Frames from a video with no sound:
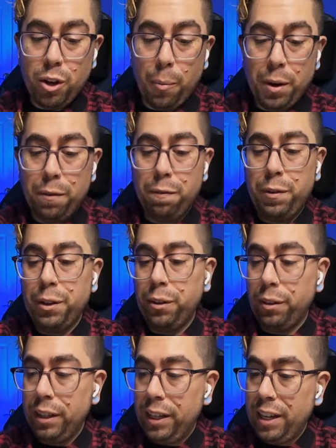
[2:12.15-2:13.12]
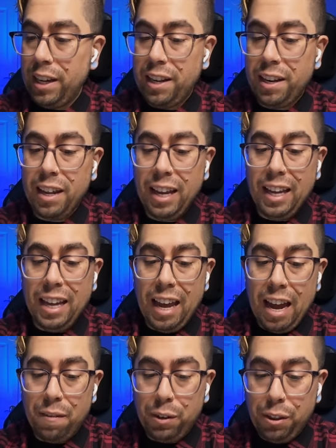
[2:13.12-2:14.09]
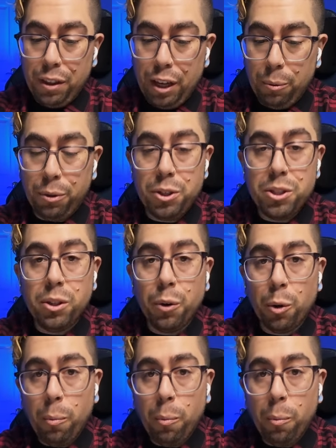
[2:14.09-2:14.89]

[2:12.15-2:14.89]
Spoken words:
I'm gonna fill in everything with just little